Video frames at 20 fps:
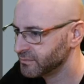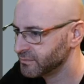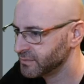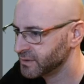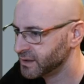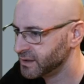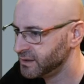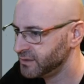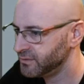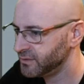
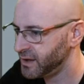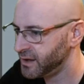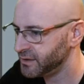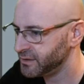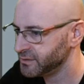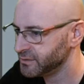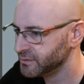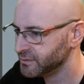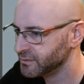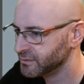key
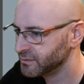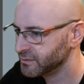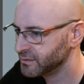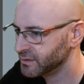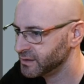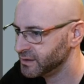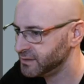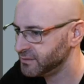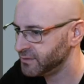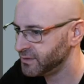value,
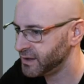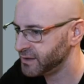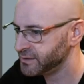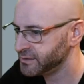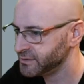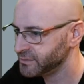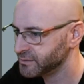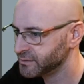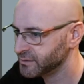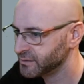key
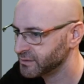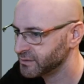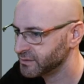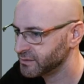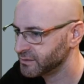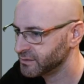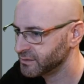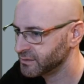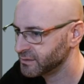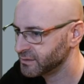value,
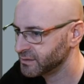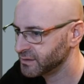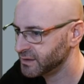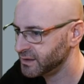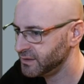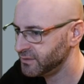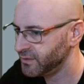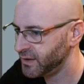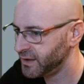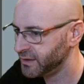
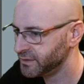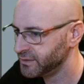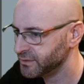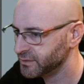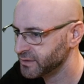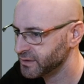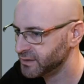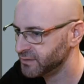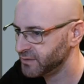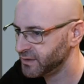key value,
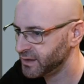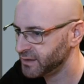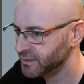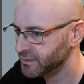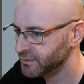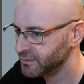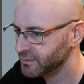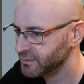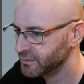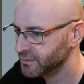key value.